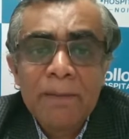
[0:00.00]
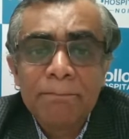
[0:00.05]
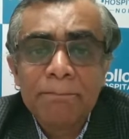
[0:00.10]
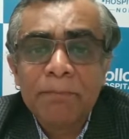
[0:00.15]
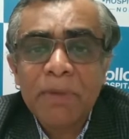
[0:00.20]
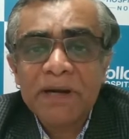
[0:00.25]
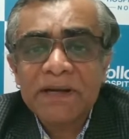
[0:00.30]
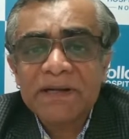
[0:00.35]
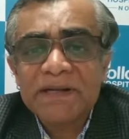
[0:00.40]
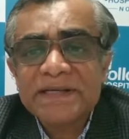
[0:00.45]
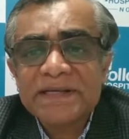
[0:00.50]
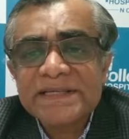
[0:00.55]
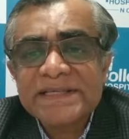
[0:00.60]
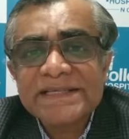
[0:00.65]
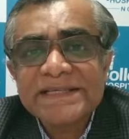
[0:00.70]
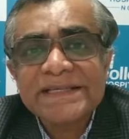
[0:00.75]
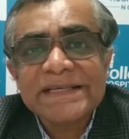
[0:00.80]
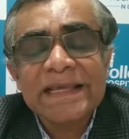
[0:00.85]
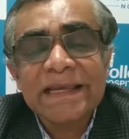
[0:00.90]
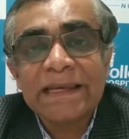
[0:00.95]
But
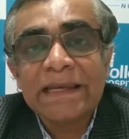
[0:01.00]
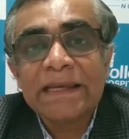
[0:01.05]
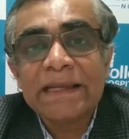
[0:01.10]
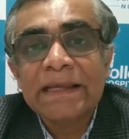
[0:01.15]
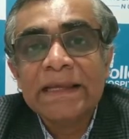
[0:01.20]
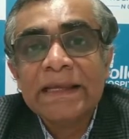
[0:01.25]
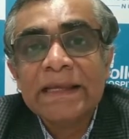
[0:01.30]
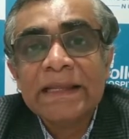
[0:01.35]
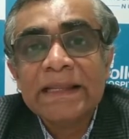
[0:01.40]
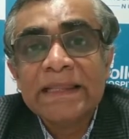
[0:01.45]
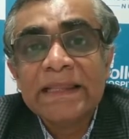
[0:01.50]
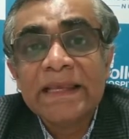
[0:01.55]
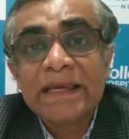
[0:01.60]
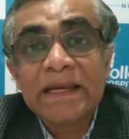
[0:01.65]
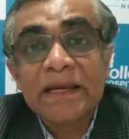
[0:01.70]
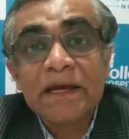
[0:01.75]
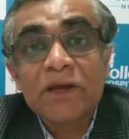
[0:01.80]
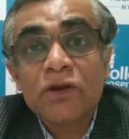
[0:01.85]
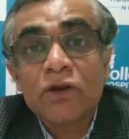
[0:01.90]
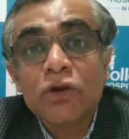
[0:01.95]
still,
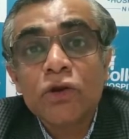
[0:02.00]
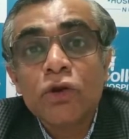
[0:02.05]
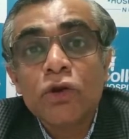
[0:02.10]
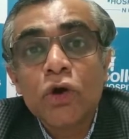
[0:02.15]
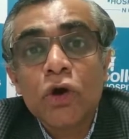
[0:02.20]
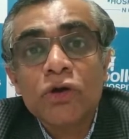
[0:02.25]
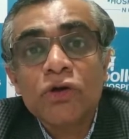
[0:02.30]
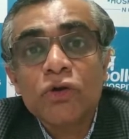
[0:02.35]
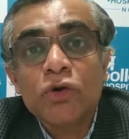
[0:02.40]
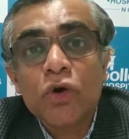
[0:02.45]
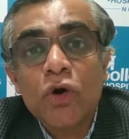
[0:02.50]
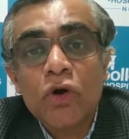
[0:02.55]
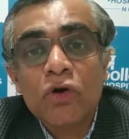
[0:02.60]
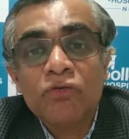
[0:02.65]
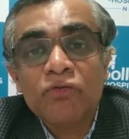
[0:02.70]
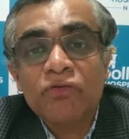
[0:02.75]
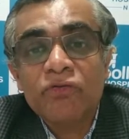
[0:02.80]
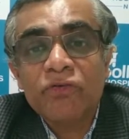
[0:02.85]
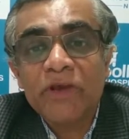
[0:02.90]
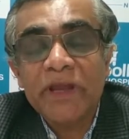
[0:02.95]
there are a lot
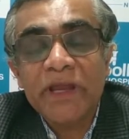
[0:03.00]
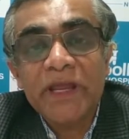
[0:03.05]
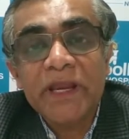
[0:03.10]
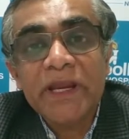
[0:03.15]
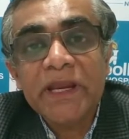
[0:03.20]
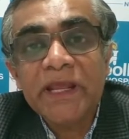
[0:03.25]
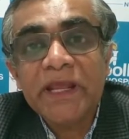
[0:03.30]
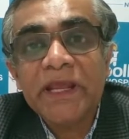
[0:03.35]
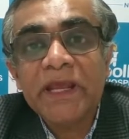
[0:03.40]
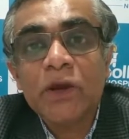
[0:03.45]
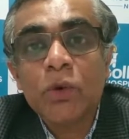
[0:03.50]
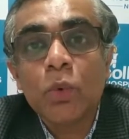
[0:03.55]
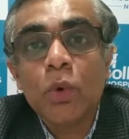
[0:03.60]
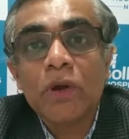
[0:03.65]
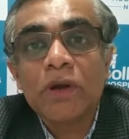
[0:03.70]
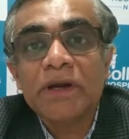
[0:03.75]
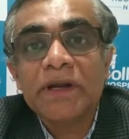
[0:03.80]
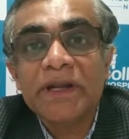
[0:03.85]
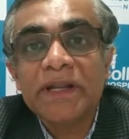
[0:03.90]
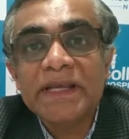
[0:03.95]
of
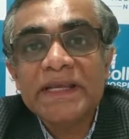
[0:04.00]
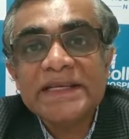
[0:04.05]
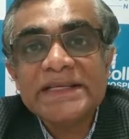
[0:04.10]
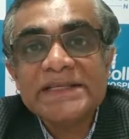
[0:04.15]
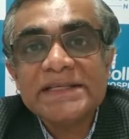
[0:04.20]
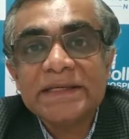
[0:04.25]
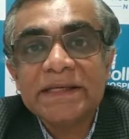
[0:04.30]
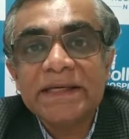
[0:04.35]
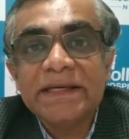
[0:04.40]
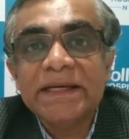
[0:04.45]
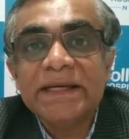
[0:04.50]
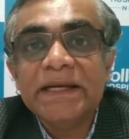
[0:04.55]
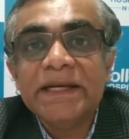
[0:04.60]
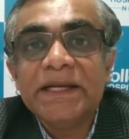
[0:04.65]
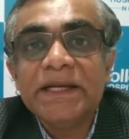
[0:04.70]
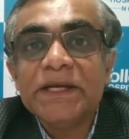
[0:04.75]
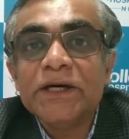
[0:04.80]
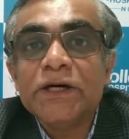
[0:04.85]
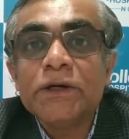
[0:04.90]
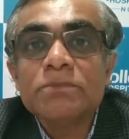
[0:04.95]
inequalities in
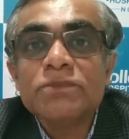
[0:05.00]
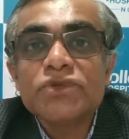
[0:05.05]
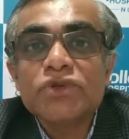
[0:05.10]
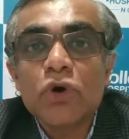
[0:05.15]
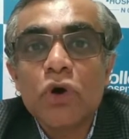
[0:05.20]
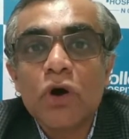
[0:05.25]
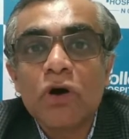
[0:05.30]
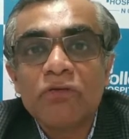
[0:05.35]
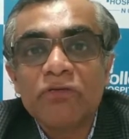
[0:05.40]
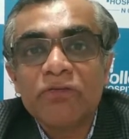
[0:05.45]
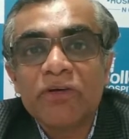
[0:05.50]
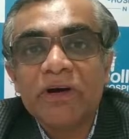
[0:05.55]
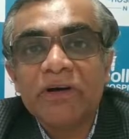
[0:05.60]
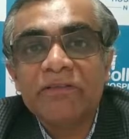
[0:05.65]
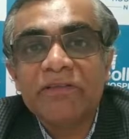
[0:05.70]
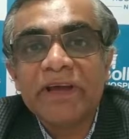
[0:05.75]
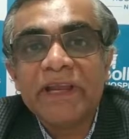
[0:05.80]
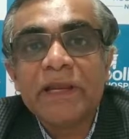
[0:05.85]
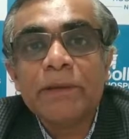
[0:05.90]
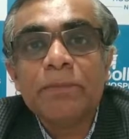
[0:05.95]
terms of
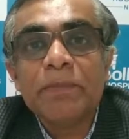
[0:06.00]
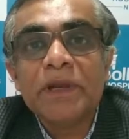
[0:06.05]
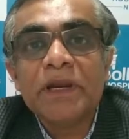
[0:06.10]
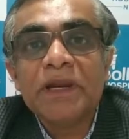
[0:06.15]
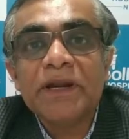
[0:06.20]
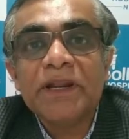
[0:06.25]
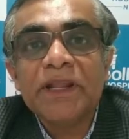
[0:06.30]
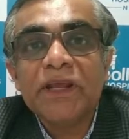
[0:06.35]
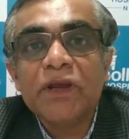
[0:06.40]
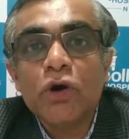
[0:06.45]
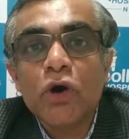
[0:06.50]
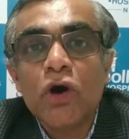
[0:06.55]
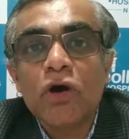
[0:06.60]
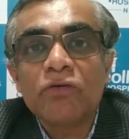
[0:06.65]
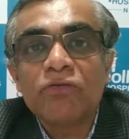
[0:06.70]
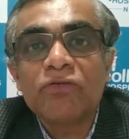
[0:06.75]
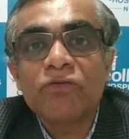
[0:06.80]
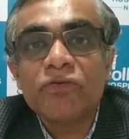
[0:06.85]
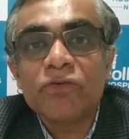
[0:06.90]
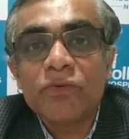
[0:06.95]
availability
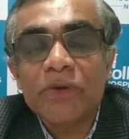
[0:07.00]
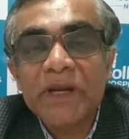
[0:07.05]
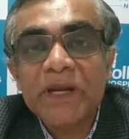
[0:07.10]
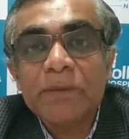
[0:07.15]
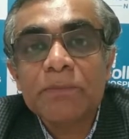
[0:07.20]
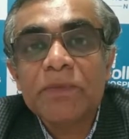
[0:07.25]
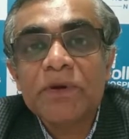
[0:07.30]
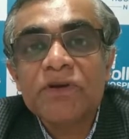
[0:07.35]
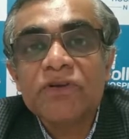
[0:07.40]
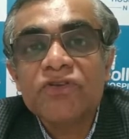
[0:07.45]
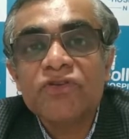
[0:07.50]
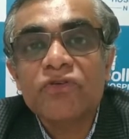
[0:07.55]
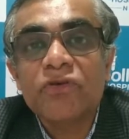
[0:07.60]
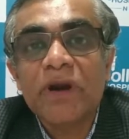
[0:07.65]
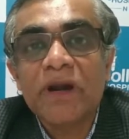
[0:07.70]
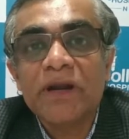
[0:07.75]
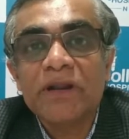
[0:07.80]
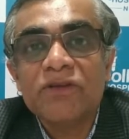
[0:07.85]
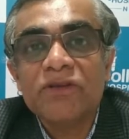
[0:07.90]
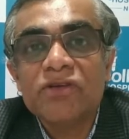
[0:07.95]
of treatment
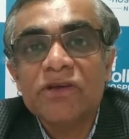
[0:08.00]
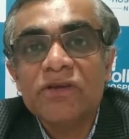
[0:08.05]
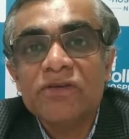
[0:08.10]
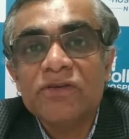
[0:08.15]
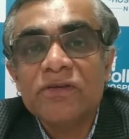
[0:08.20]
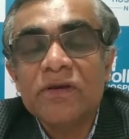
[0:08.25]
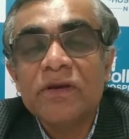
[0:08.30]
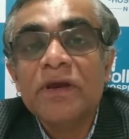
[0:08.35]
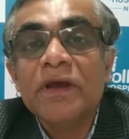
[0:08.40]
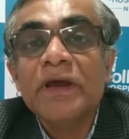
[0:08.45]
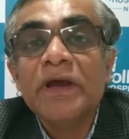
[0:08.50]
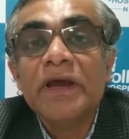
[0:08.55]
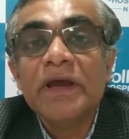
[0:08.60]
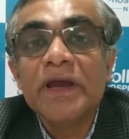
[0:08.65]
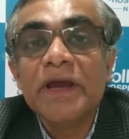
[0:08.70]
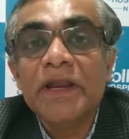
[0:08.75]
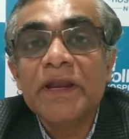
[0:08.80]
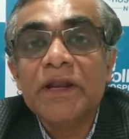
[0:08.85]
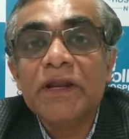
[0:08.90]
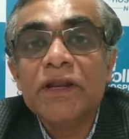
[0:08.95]
strategies,
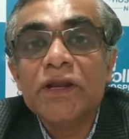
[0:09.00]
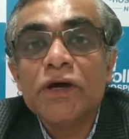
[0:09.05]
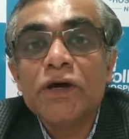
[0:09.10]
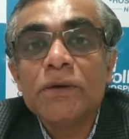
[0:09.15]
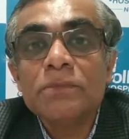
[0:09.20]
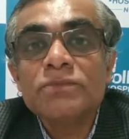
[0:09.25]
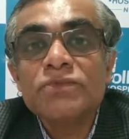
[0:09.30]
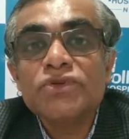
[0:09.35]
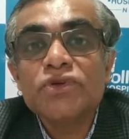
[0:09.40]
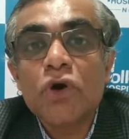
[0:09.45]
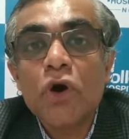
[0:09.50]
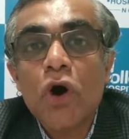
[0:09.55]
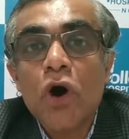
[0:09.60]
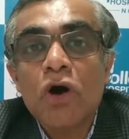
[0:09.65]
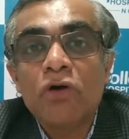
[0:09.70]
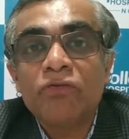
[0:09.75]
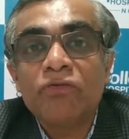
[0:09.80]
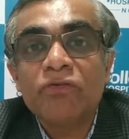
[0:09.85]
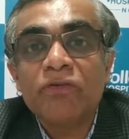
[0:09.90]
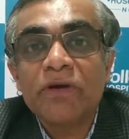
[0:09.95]
in terms of